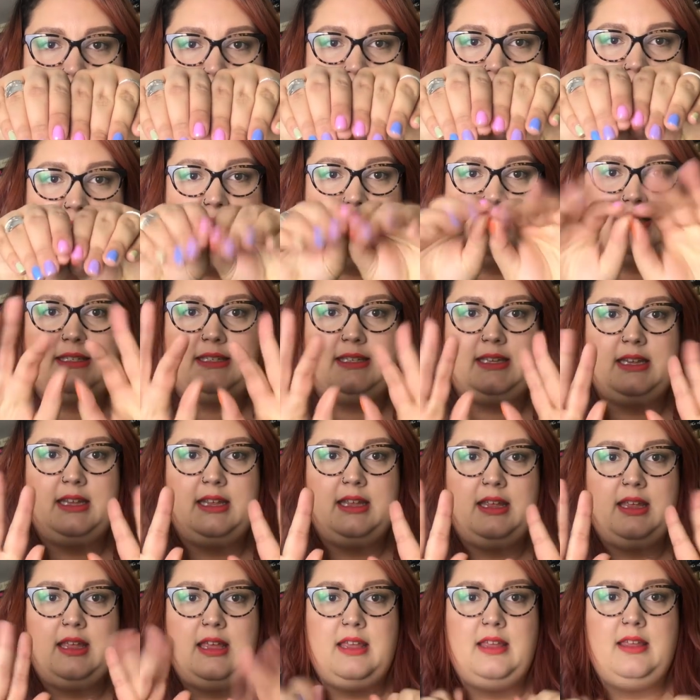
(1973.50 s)
eggs.
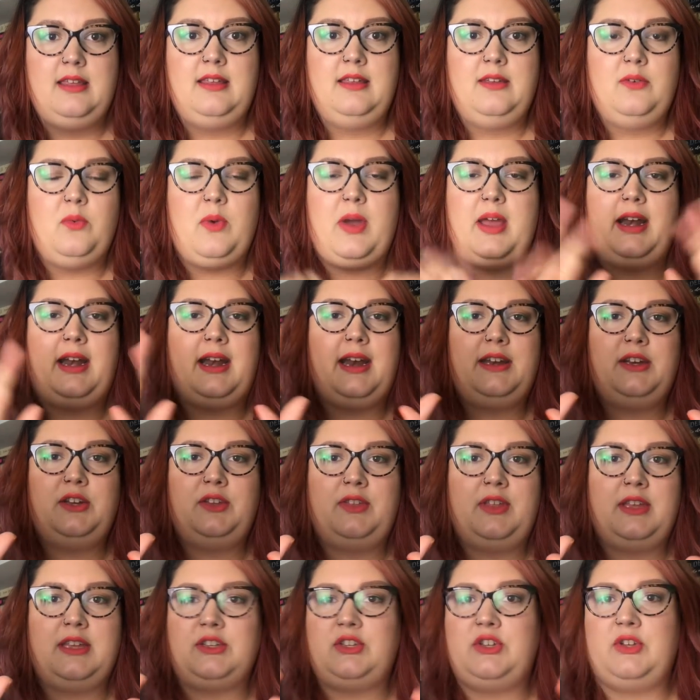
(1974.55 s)
Why did I do
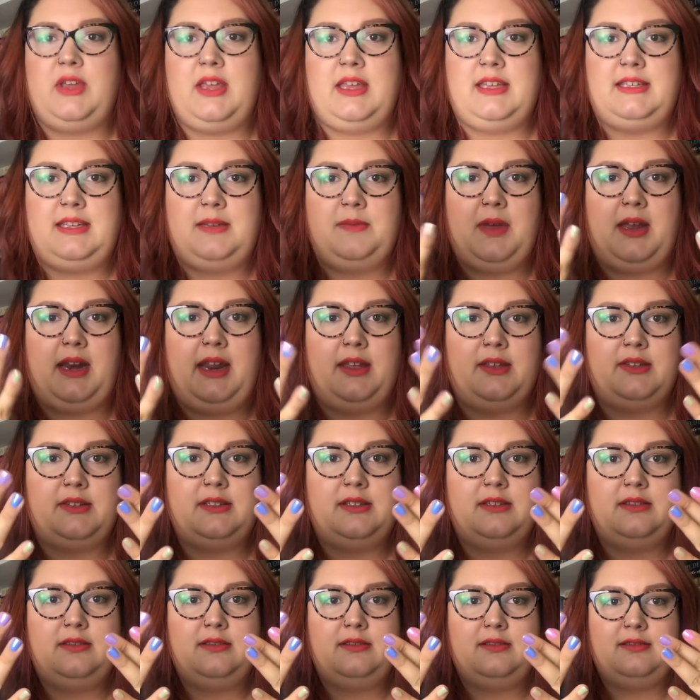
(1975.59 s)
this? You can't see my
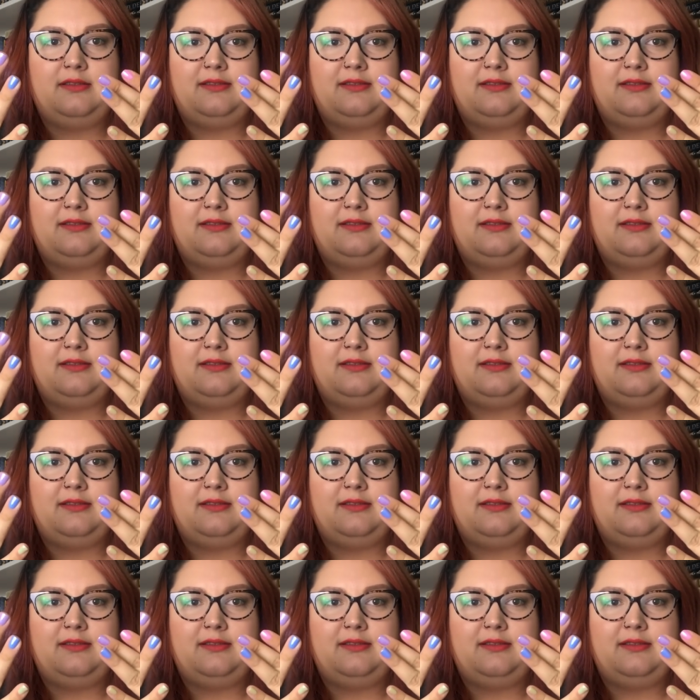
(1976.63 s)
nails.